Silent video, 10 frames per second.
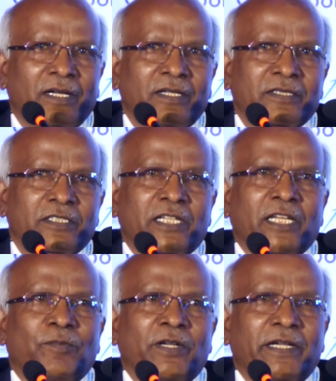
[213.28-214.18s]

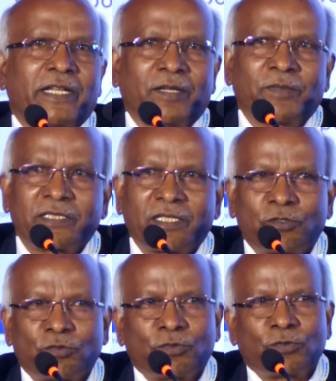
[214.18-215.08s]
sustainability dimension
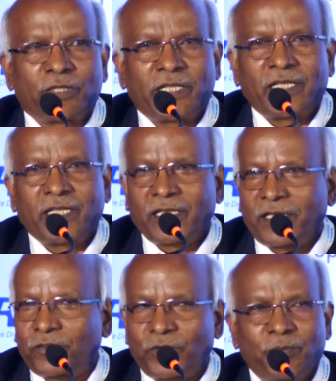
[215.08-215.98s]
to
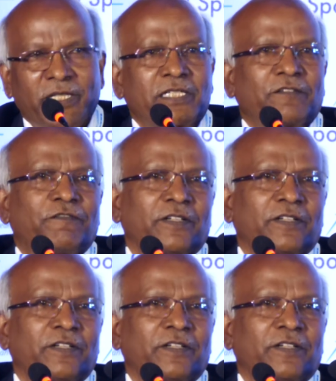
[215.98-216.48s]
the best of